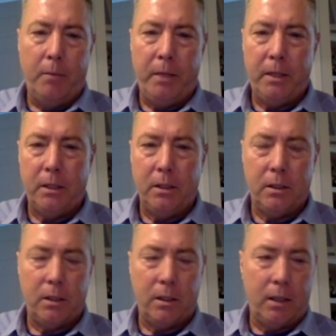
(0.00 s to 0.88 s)
have the
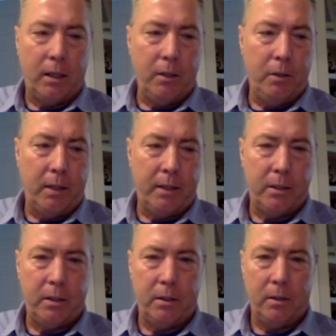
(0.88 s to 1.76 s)
patients uh,
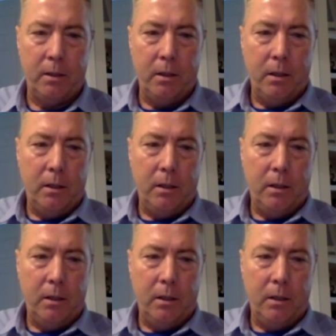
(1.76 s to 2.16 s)
utilize the